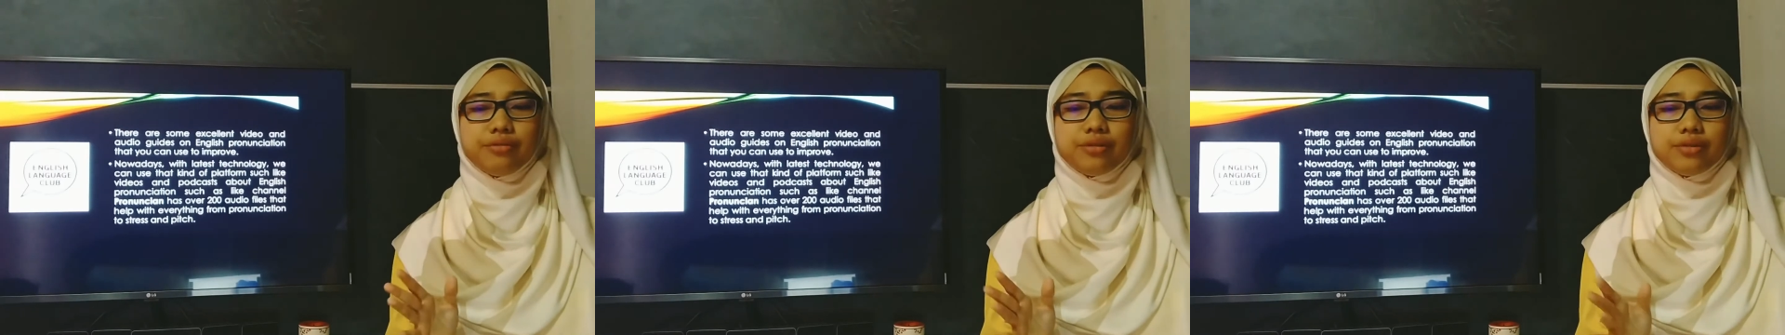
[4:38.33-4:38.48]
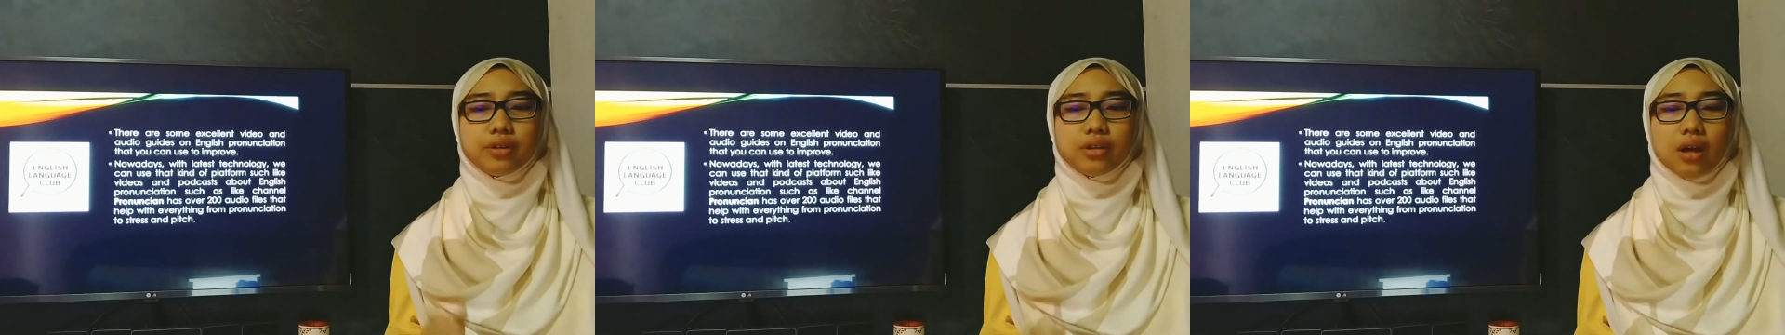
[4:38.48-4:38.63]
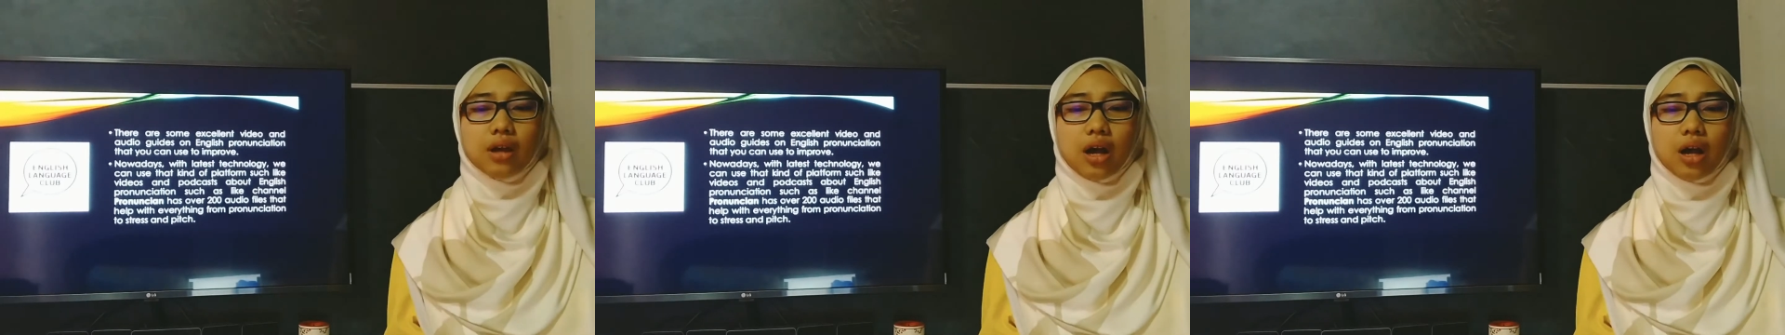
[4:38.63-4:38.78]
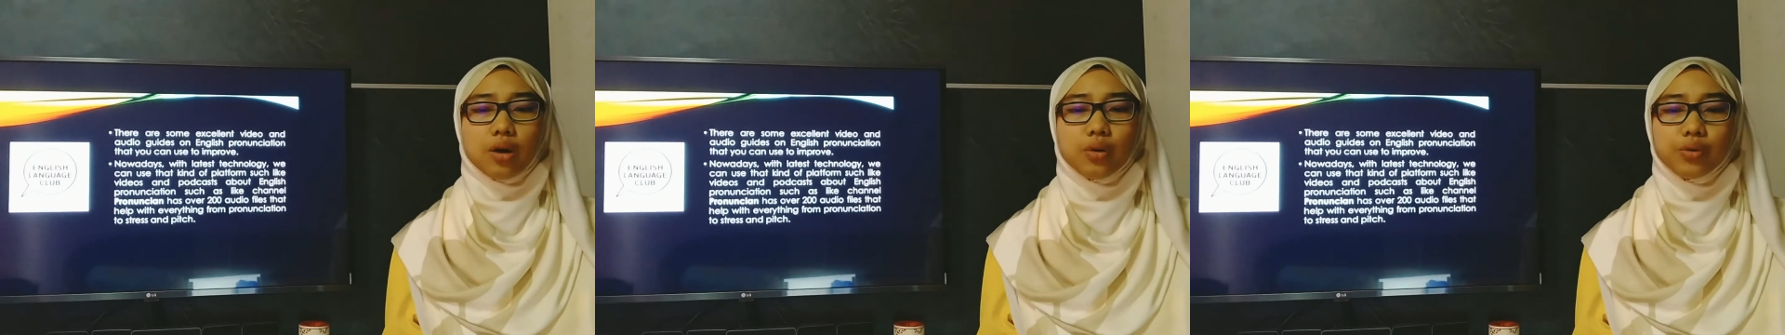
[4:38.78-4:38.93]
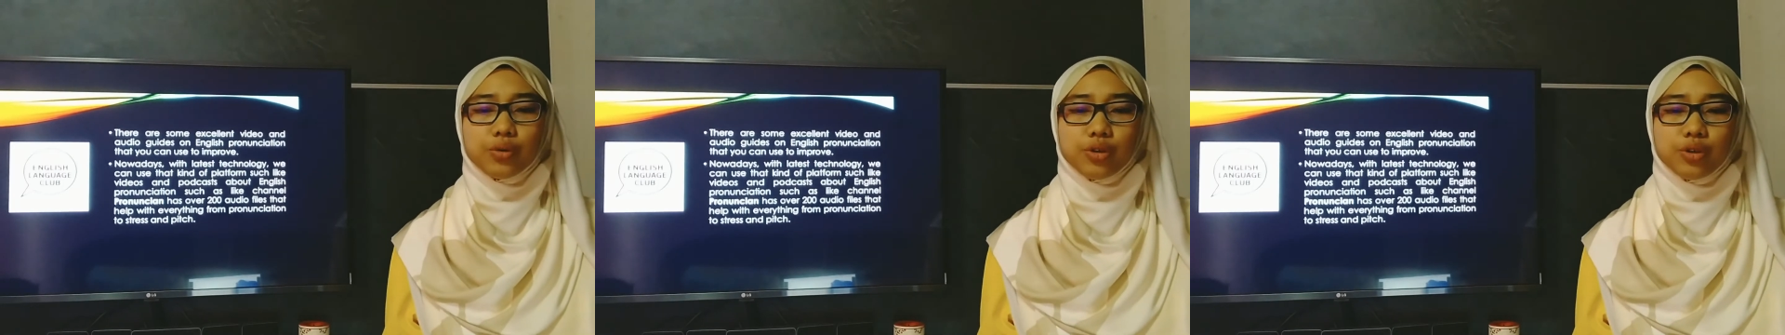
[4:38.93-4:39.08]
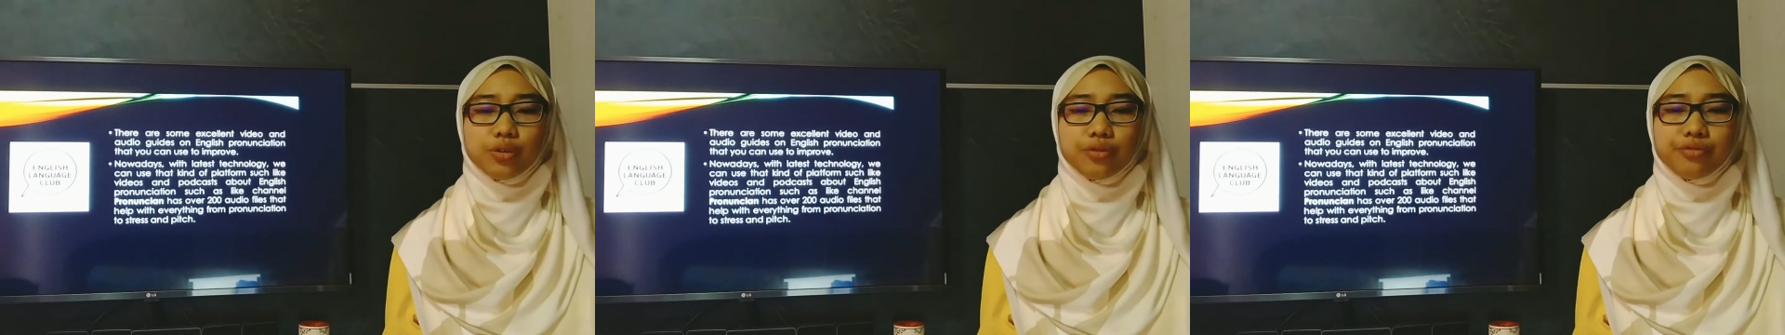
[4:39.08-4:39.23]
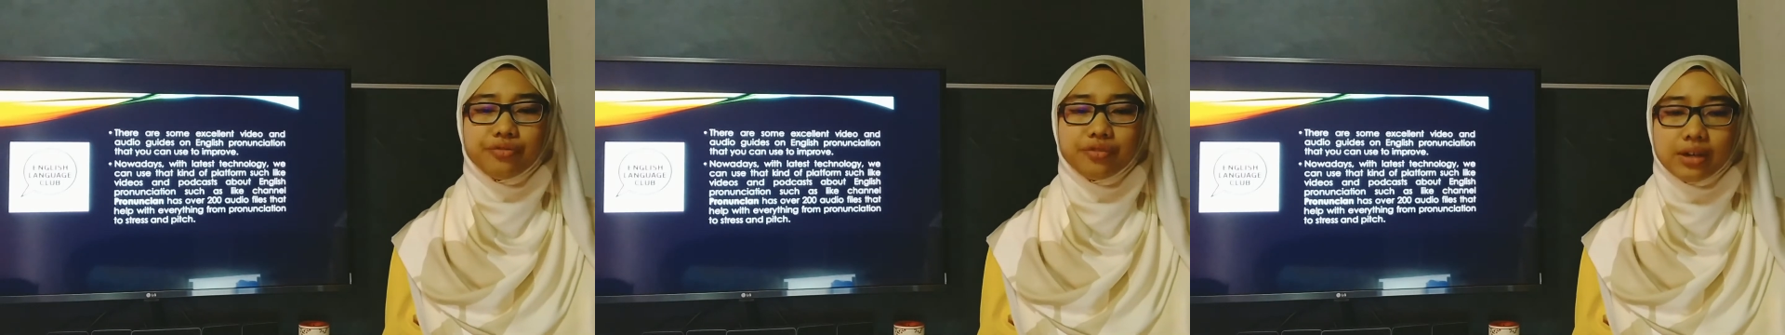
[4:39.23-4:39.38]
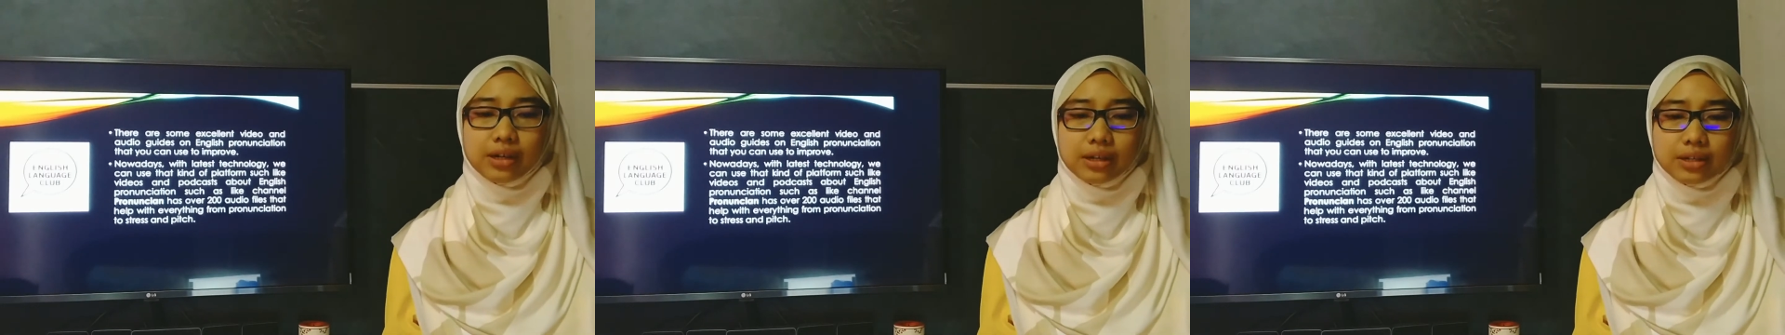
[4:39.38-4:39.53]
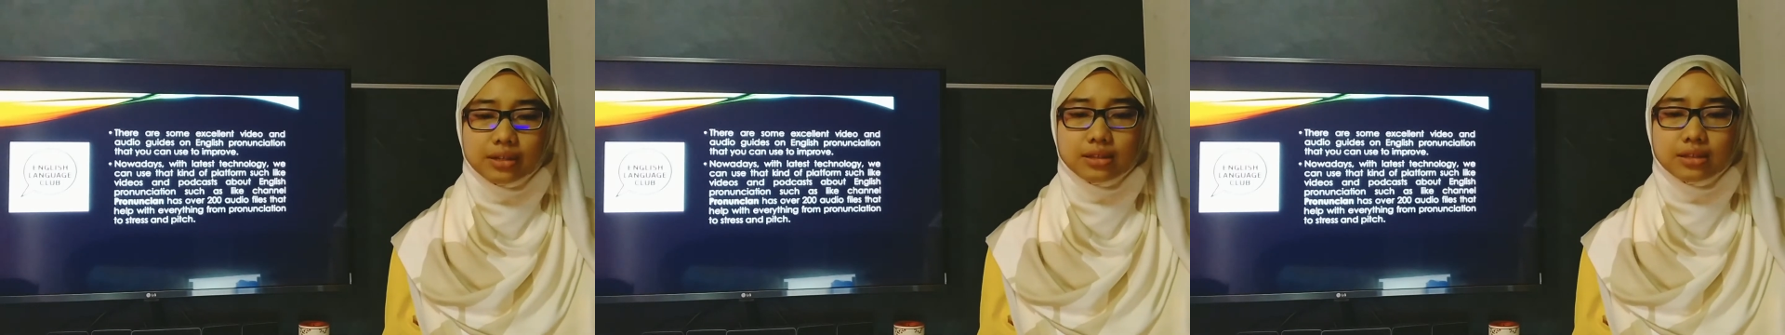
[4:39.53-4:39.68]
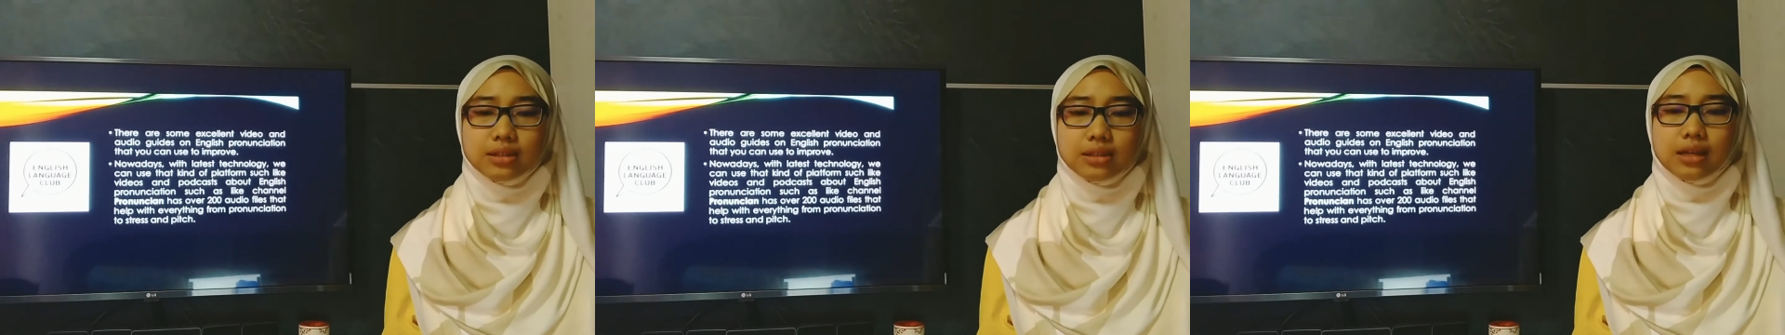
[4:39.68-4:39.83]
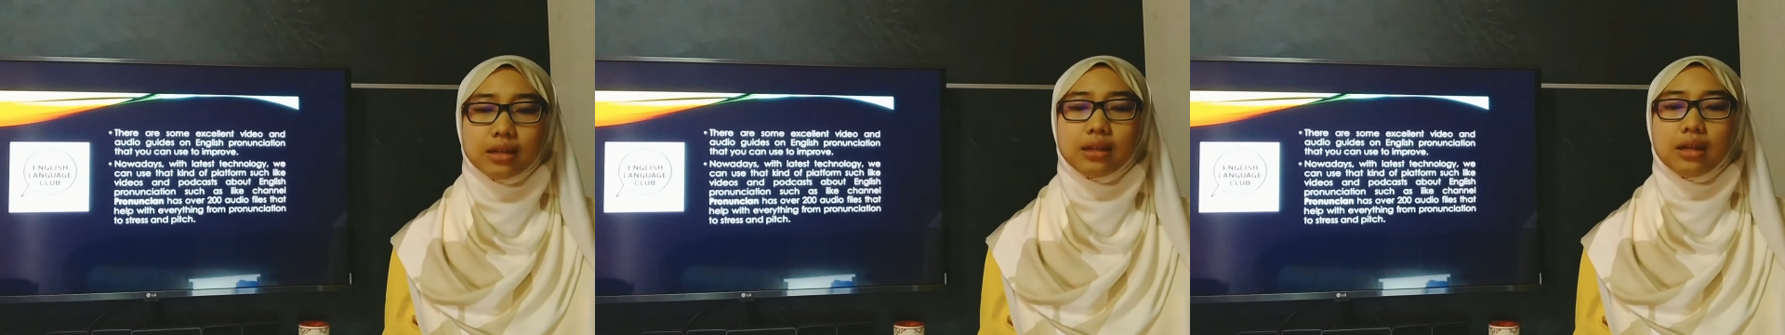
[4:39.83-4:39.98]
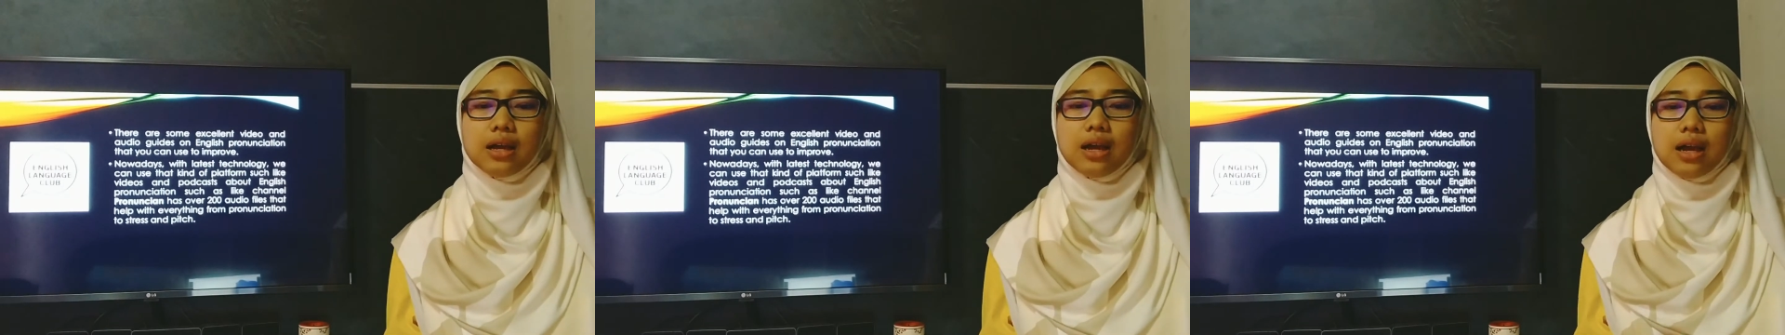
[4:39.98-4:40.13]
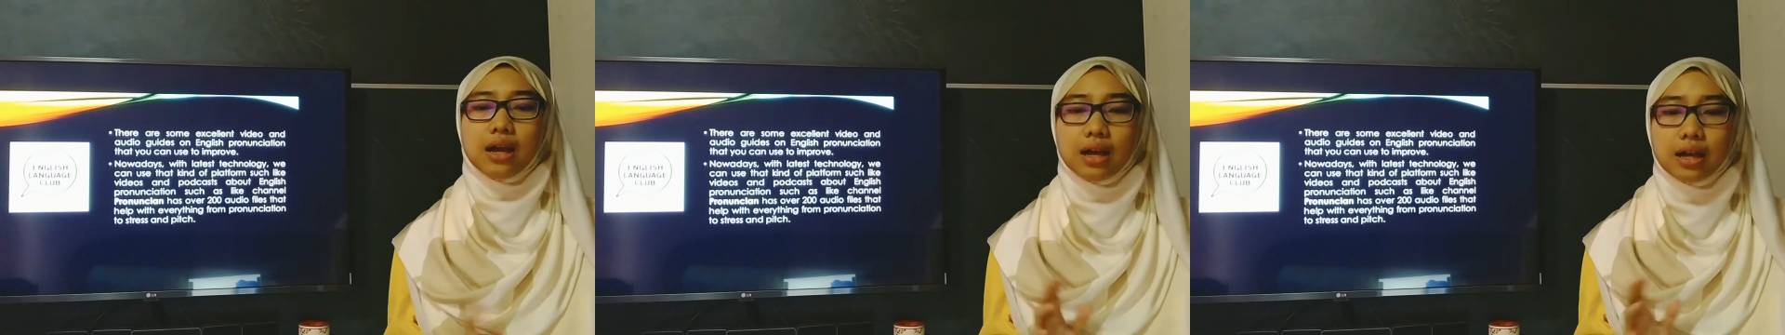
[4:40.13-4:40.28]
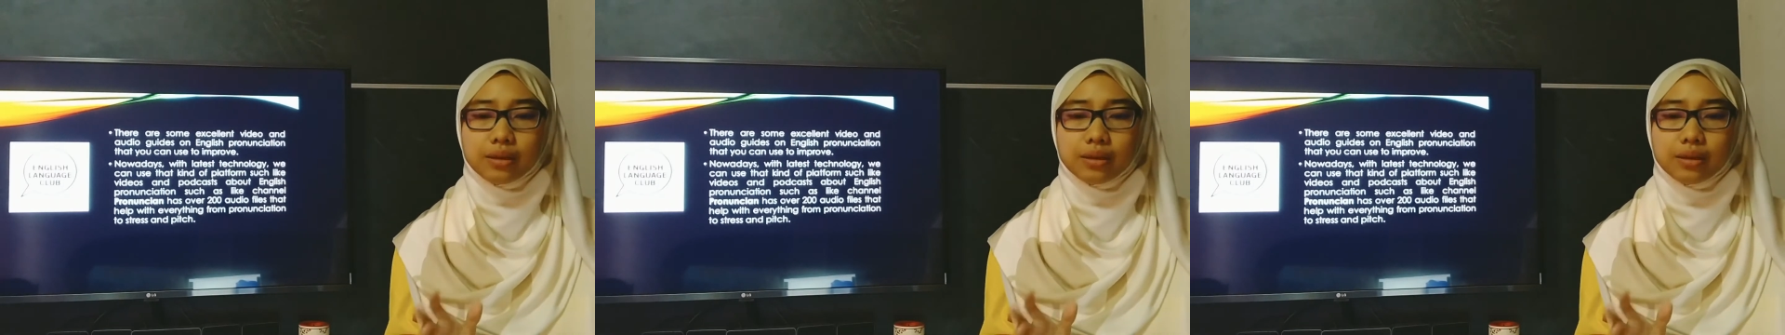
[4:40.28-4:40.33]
audio files that help